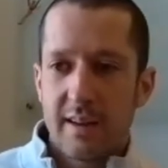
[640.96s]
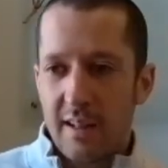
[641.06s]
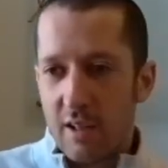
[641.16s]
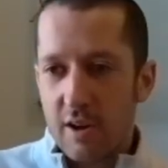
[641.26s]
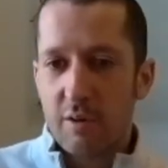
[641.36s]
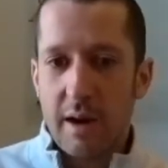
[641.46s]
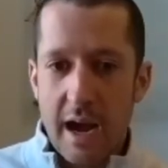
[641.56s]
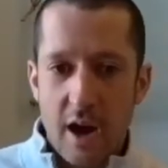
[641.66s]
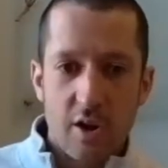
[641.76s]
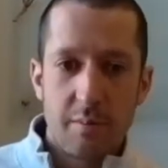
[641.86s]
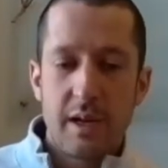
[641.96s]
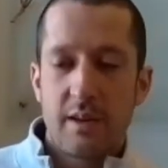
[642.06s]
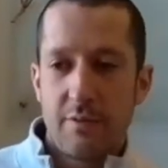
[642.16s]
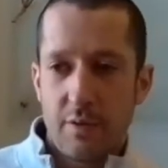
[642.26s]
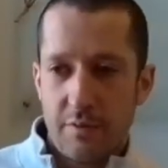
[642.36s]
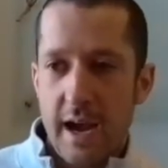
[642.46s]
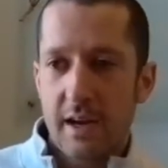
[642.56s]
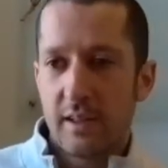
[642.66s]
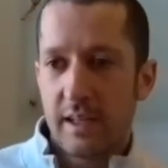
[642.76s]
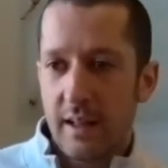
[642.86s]
look around, meet different
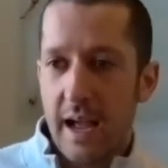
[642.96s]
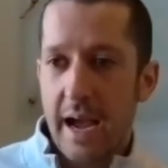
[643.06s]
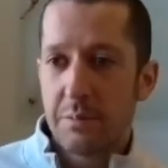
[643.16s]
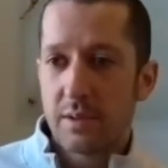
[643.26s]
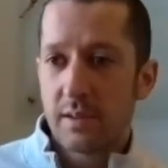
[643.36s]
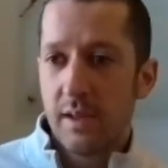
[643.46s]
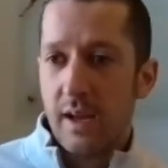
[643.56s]
faculty and labs.